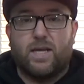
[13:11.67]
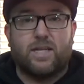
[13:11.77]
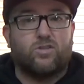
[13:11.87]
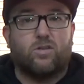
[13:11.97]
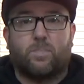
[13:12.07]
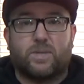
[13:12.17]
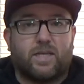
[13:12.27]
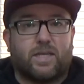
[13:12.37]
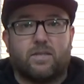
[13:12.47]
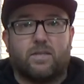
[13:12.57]
It's not a
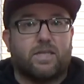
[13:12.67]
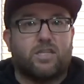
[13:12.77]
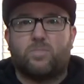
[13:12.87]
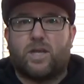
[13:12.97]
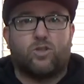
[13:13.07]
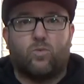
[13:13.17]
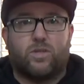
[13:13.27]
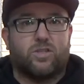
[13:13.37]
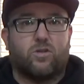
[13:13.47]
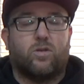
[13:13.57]
particularly special
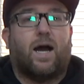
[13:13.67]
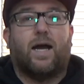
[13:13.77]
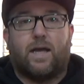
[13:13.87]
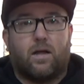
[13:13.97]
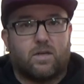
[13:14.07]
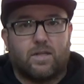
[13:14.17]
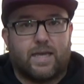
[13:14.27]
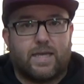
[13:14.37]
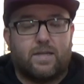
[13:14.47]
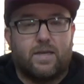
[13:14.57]
one. It's not high
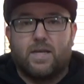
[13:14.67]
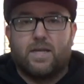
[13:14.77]
alkaline.